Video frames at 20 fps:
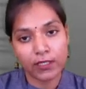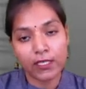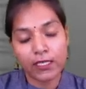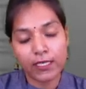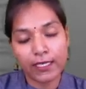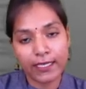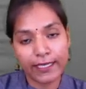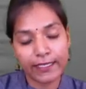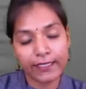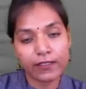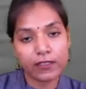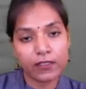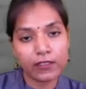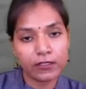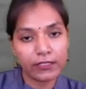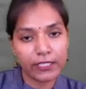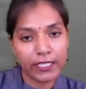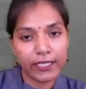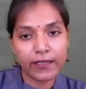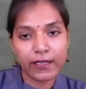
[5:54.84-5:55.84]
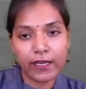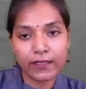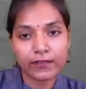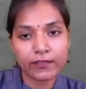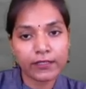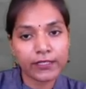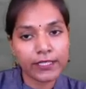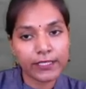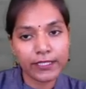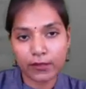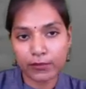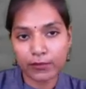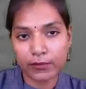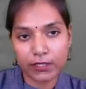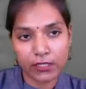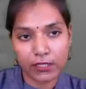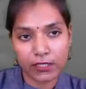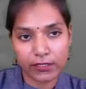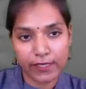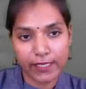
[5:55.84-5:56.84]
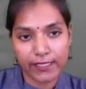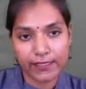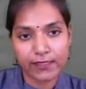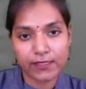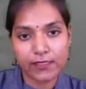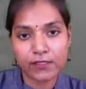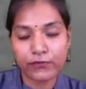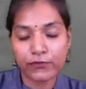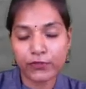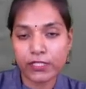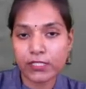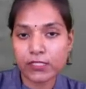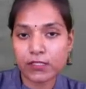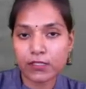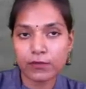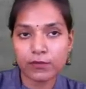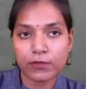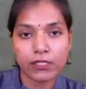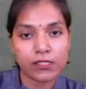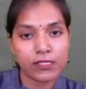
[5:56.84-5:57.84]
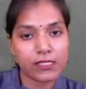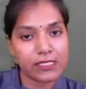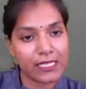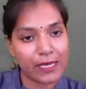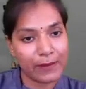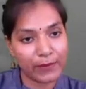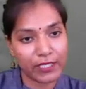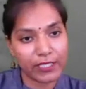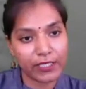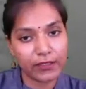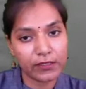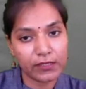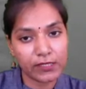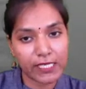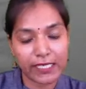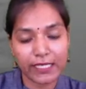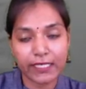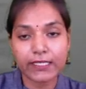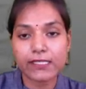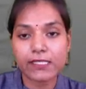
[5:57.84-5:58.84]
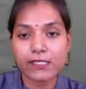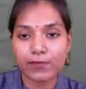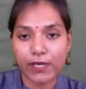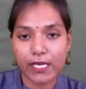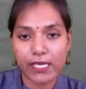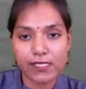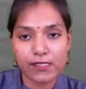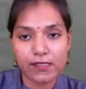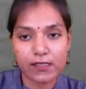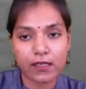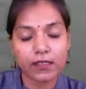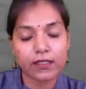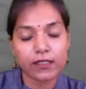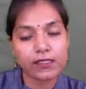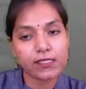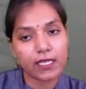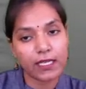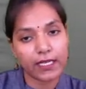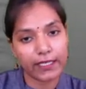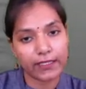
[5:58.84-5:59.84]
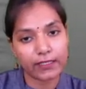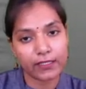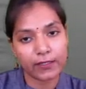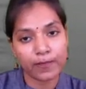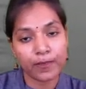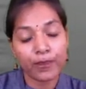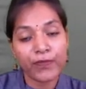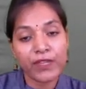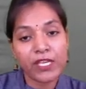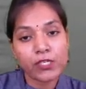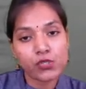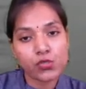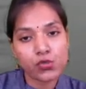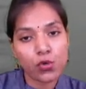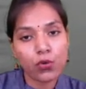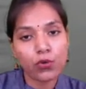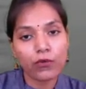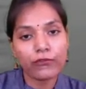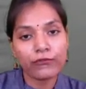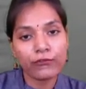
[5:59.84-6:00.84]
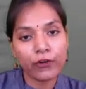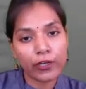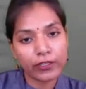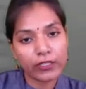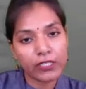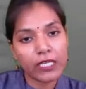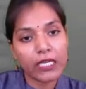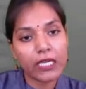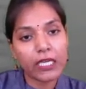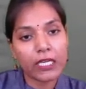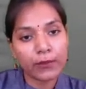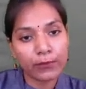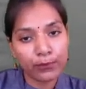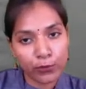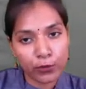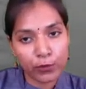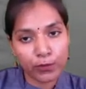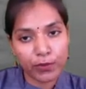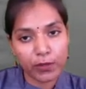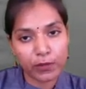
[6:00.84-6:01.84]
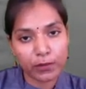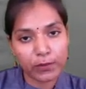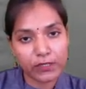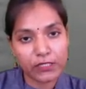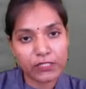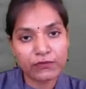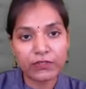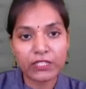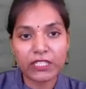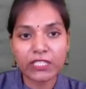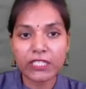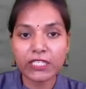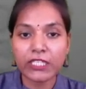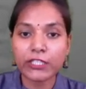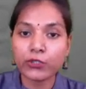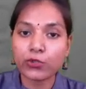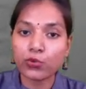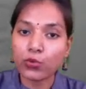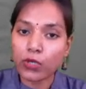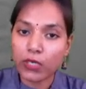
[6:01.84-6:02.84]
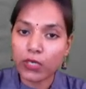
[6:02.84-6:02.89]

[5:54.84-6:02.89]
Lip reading: Like there are three terminal devices. First terminal is emitter, second is base, third is collector. So for the input purpose we need two